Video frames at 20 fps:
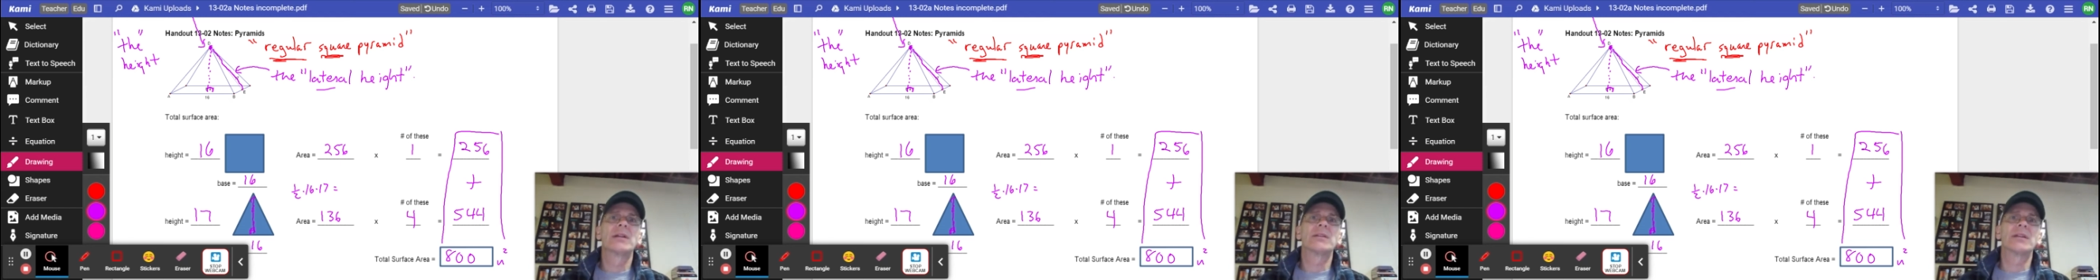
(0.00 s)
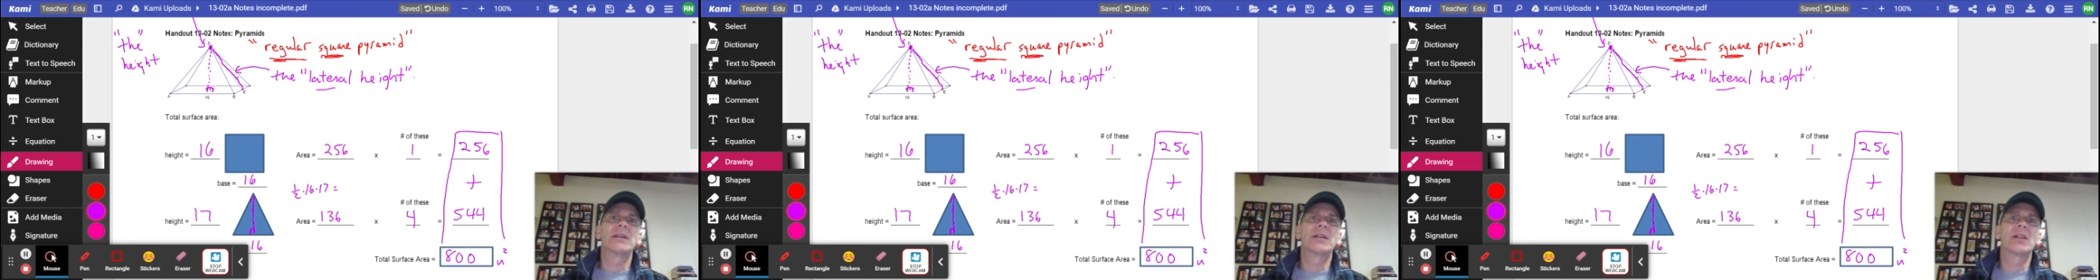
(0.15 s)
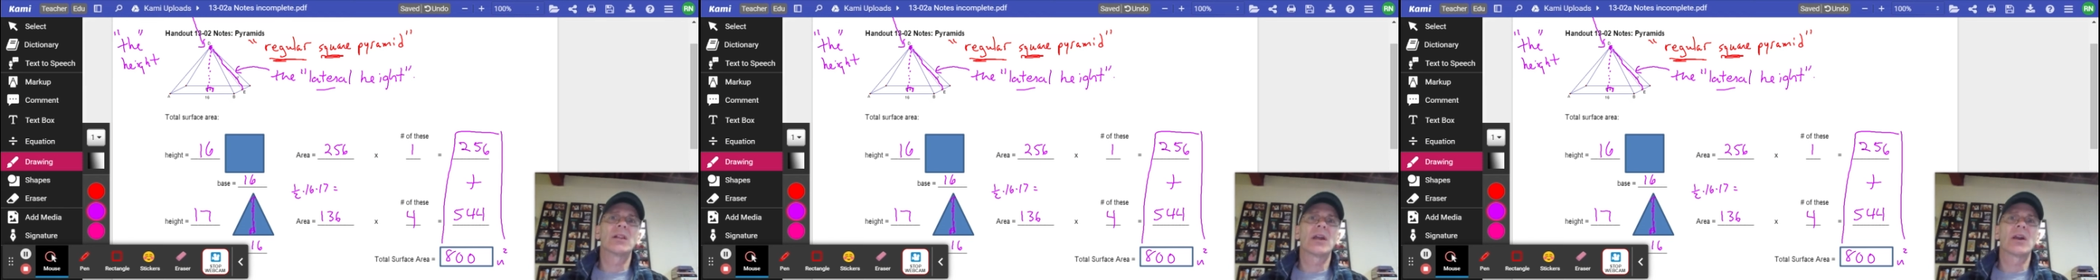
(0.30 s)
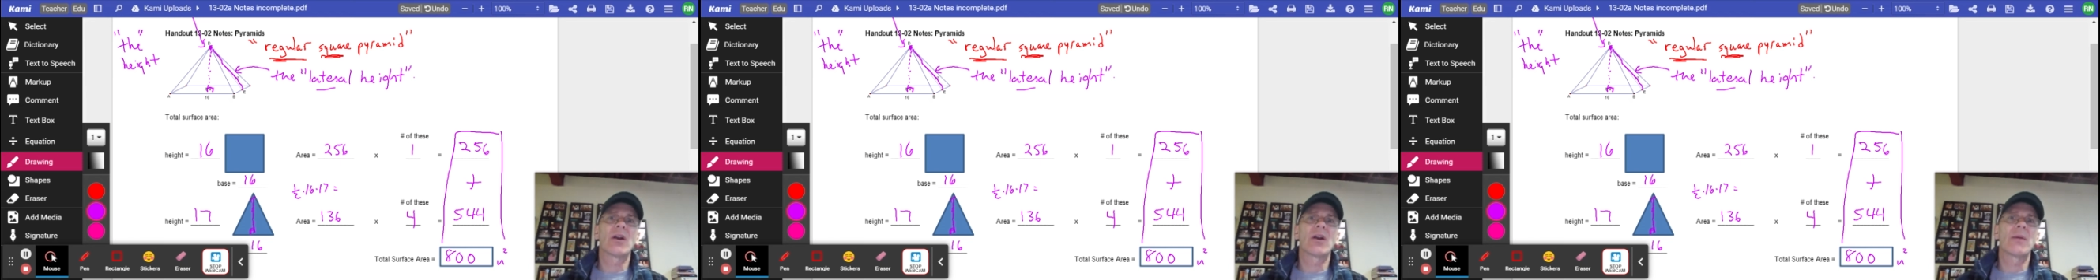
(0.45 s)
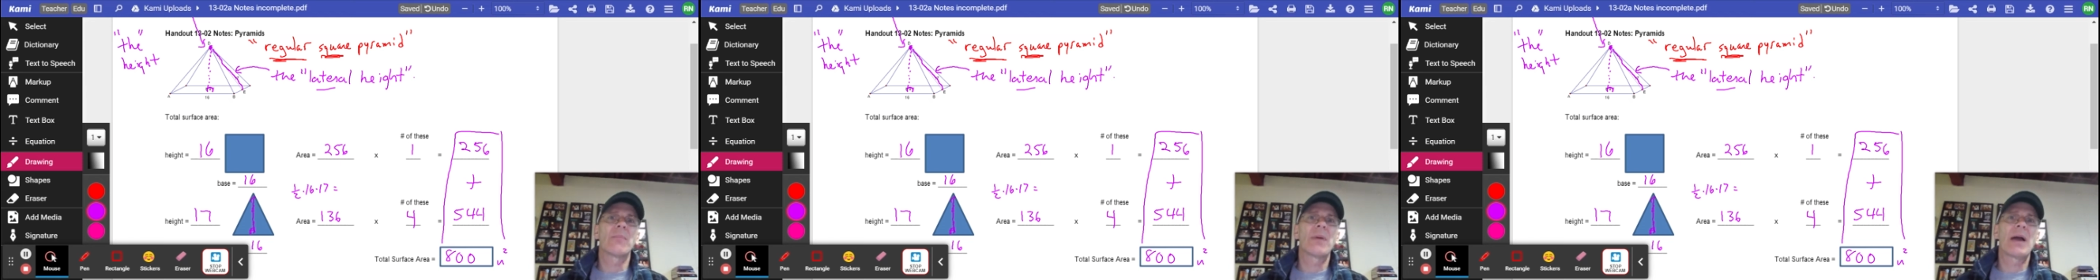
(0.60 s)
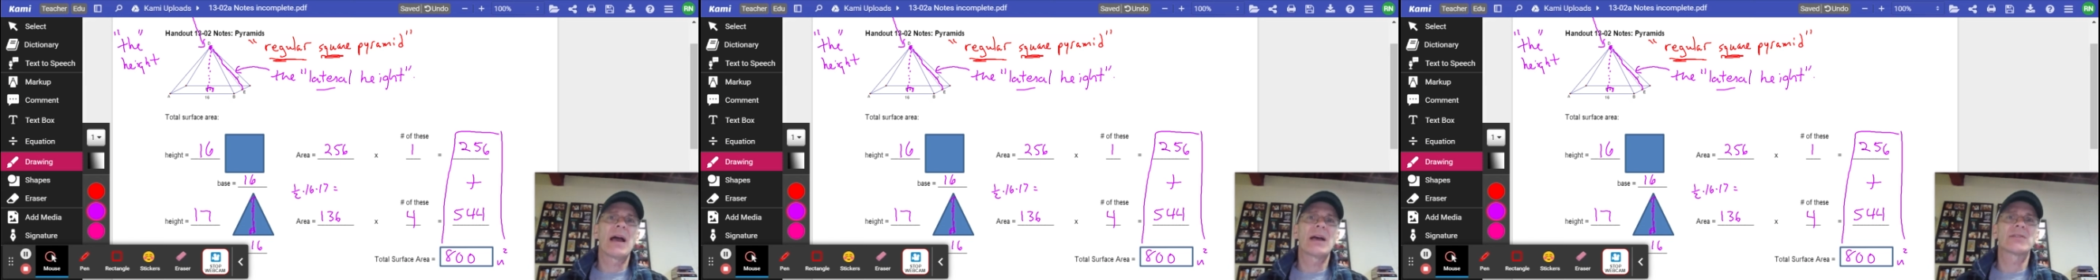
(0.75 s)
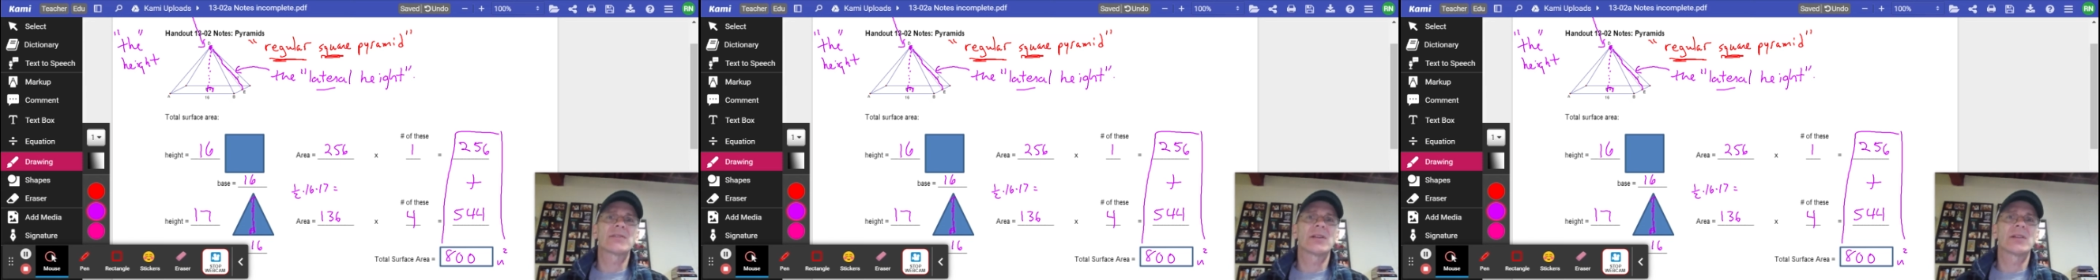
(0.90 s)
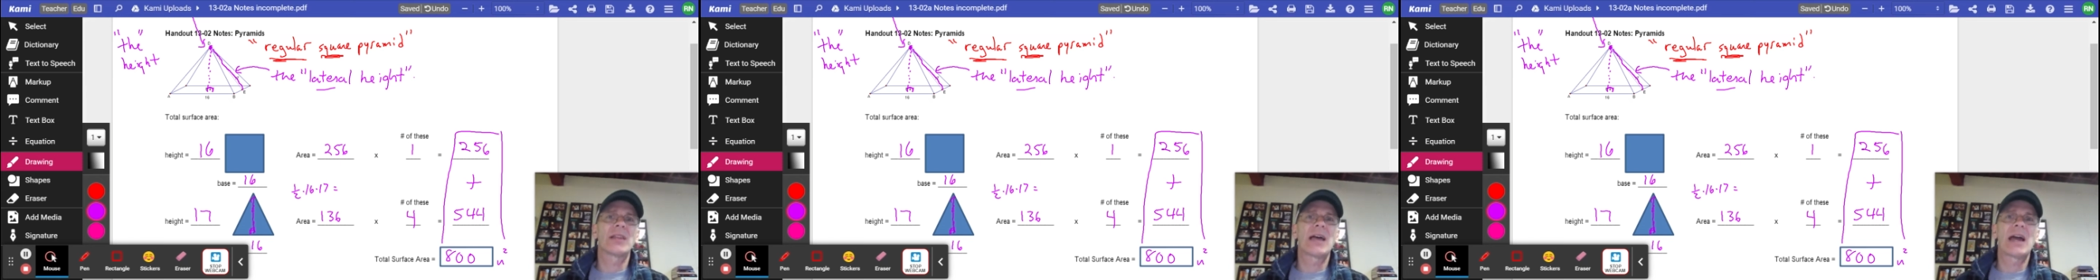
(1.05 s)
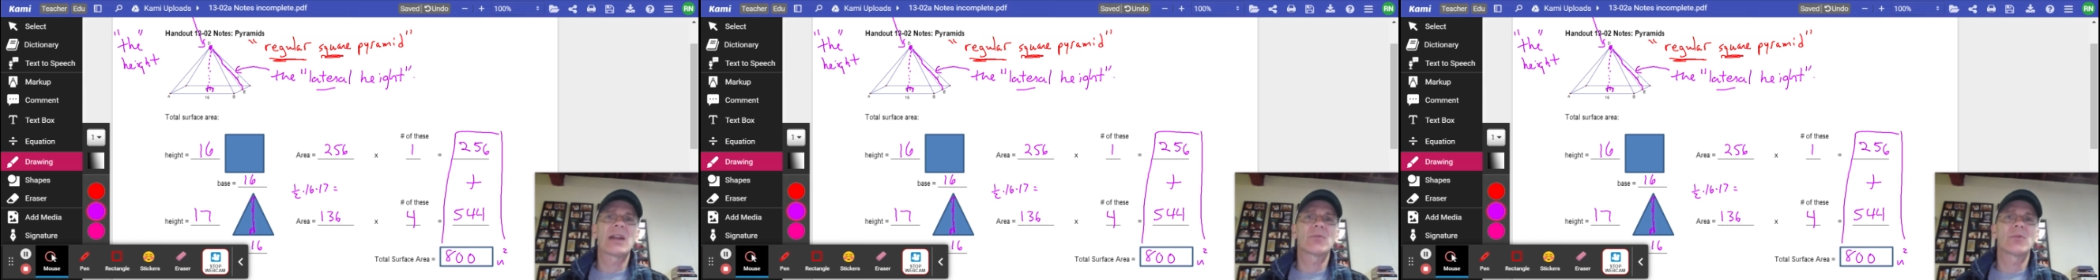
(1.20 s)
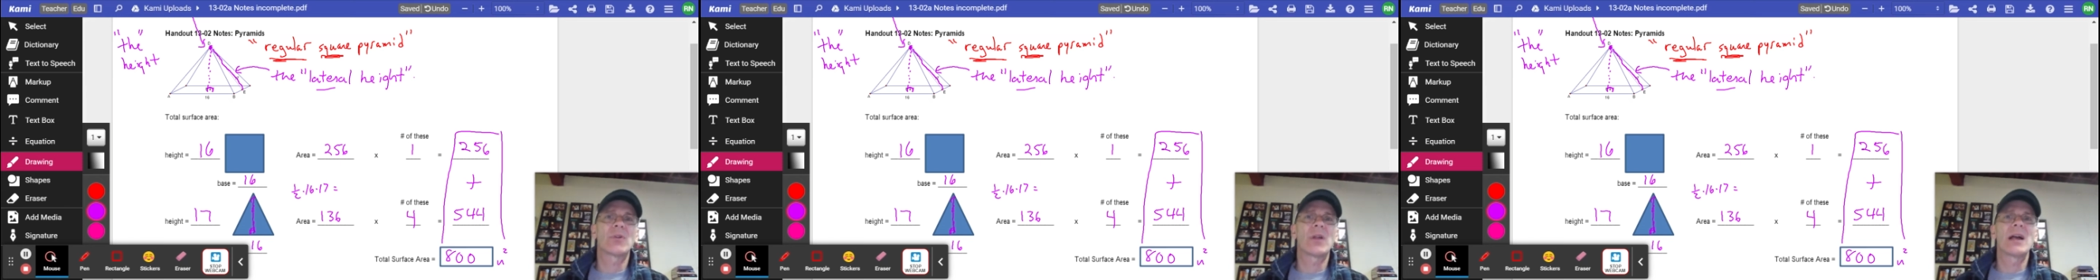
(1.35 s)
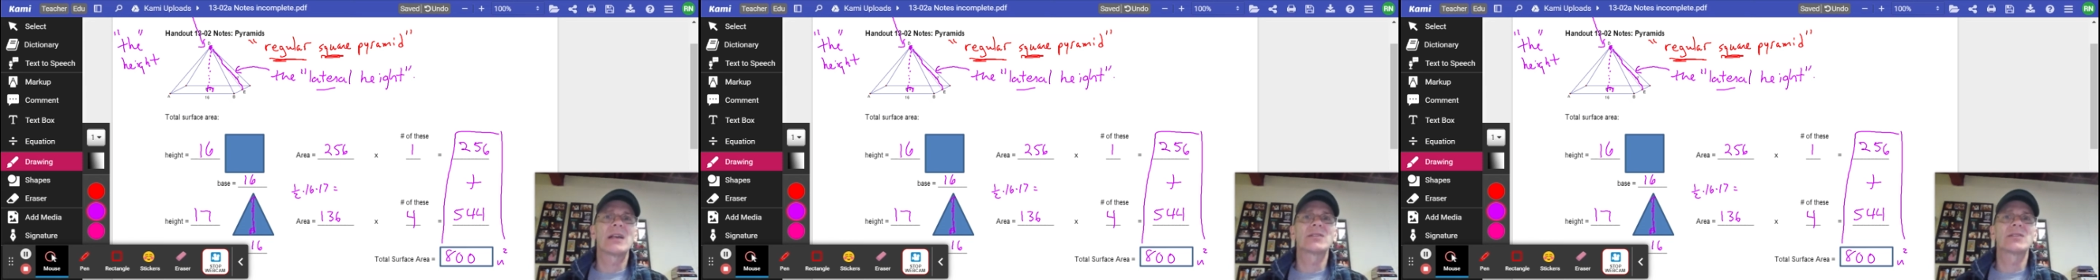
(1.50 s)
declare a pass a lateral